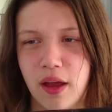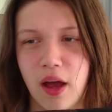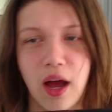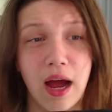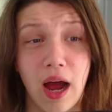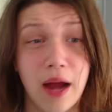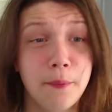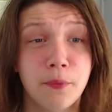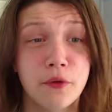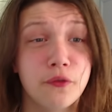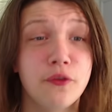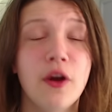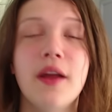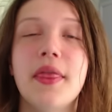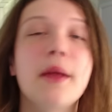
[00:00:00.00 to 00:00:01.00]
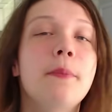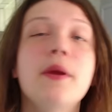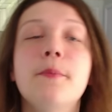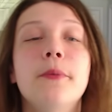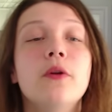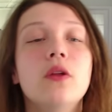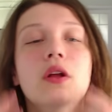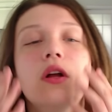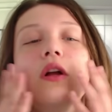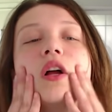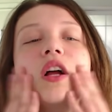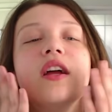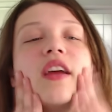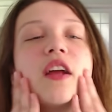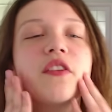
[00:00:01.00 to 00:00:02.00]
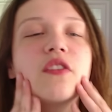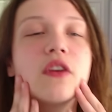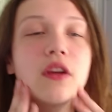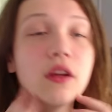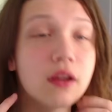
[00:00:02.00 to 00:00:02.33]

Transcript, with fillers: I I'd prefer that people get to